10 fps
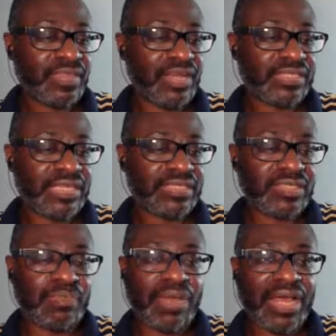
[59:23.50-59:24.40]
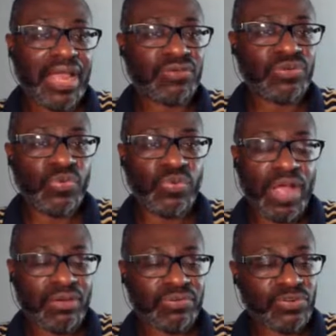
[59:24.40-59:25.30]
think somebody, I
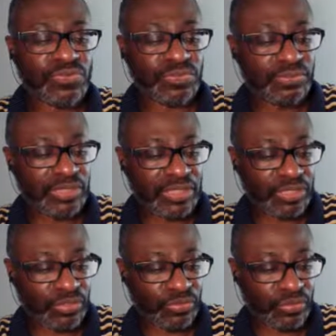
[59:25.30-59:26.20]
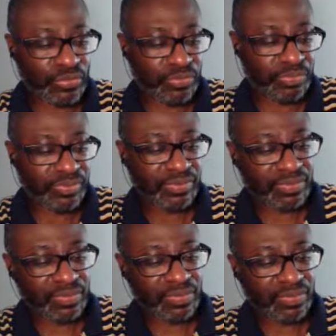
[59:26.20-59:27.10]
don't know if it was in the group
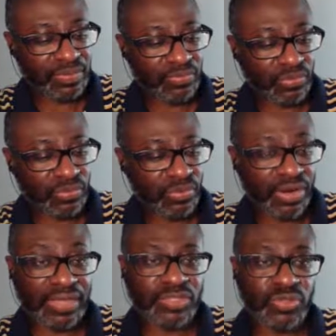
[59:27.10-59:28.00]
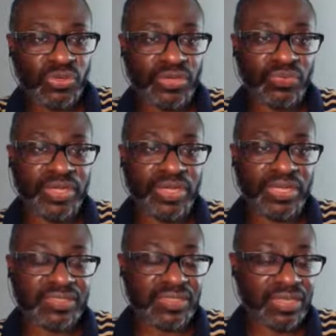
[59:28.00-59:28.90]
or I saw it where
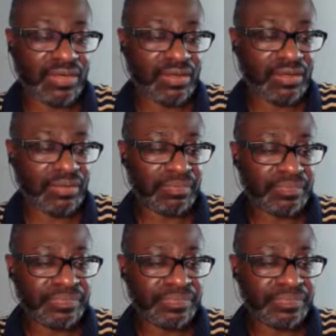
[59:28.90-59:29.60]
they said, it